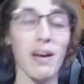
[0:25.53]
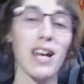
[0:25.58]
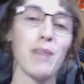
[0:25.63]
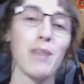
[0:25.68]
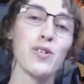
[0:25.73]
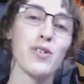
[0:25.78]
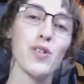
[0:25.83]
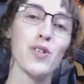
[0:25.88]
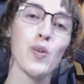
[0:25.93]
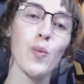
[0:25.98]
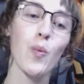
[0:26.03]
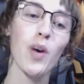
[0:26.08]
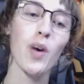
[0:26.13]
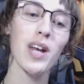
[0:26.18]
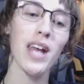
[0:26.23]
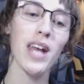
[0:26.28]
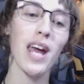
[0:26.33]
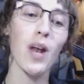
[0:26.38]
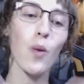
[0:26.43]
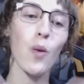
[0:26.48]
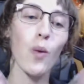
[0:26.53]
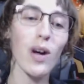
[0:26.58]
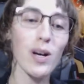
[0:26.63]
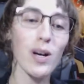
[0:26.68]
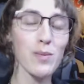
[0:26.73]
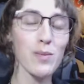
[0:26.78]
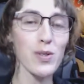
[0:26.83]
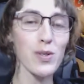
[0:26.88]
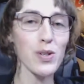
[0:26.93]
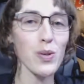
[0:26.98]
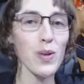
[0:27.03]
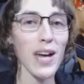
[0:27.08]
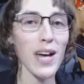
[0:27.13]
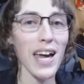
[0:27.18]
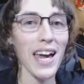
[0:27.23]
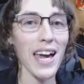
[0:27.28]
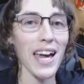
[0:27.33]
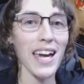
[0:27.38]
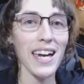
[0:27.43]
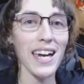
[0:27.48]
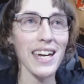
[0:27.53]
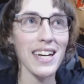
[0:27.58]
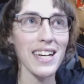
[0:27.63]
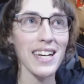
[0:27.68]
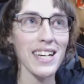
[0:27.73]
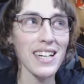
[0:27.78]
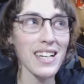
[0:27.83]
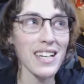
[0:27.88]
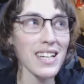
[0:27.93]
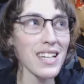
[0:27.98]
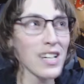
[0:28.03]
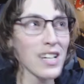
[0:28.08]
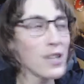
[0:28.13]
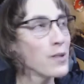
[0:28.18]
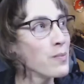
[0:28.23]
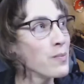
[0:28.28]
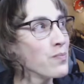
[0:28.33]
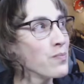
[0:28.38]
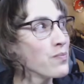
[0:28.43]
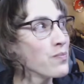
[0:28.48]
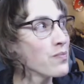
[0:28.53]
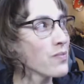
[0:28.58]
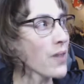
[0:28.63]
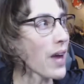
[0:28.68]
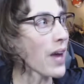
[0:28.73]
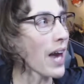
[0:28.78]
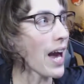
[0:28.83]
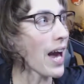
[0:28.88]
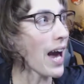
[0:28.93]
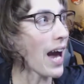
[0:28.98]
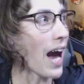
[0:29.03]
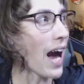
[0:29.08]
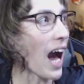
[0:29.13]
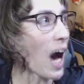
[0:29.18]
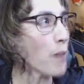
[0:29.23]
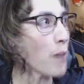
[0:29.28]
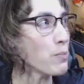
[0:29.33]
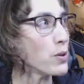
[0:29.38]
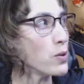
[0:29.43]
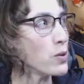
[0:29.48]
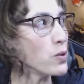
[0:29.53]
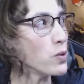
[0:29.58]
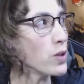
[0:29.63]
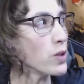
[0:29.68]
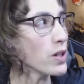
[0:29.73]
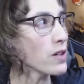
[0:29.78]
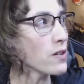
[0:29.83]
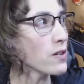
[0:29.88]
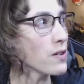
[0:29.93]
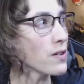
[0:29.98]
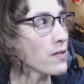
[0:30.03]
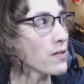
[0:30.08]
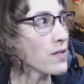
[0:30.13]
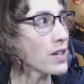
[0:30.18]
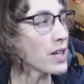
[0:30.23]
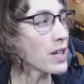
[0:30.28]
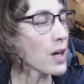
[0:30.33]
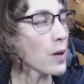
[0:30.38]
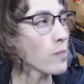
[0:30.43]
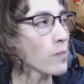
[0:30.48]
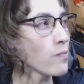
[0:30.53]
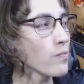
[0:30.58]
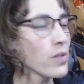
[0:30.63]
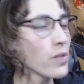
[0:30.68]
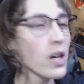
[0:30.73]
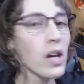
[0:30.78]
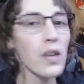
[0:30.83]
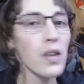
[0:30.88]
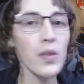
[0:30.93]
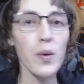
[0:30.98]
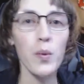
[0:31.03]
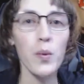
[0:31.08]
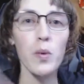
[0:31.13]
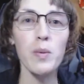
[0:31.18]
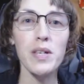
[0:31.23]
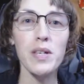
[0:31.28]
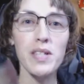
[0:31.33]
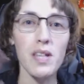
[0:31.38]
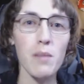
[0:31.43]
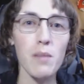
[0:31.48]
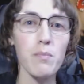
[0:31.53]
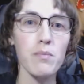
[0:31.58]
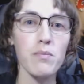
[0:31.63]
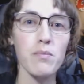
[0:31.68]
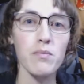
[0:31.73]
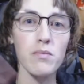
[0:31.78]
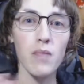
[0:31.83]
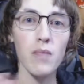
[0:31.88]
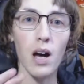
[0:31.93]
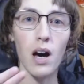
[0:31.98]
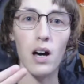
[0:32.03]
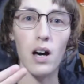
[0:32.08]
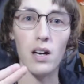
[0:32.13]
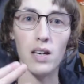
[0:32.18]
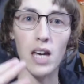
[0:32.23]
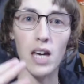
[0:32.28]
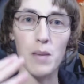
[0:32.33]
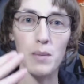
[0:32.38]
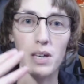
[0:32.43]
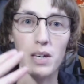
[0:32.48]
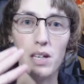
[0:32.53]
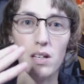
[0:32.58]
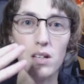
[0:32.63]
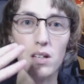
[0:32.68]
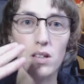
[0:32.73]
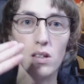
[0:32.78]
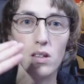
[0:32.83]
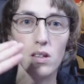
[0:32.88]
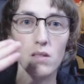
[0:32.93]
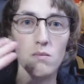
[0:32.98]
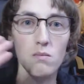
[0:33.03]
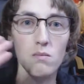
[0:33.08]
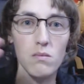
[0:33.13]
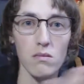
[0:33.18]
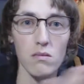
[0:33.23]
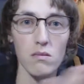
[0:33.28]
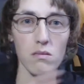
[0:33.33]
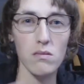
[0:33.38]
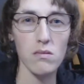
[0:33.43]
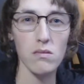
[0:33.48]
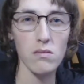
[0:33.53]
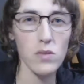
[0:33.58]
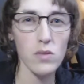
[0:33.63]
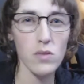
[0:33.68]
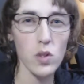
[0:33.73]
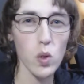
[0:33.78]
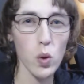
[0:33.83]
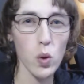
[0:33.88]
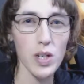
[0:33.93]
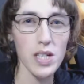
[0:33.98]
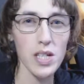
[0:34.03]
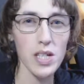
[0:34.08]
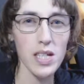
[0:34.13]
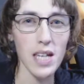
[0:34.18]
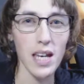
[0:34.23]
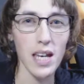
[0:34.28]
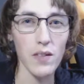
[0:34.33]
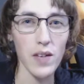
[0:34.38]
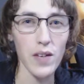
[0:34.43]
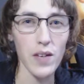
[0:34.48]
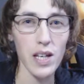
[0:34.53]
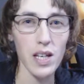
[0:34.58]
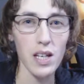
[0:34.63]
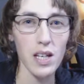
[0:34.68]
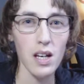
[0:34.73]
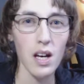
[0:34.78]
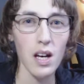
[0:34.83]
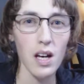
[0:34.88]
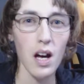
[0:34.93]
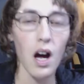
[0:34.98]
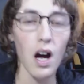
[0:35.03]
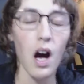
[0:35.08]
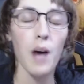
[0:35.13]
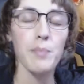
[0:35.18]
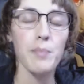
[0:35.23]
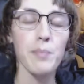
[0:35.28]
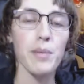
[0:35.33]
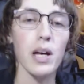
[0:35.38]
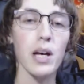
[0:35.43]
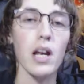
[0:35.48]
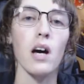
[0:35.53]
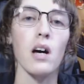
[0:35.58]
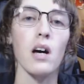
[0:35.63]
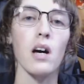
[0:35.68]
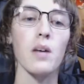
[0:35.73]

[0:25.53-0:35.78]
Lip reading: my name is New One, and welcome to a Happy New Year video. There will be some gaming towards the end of it, but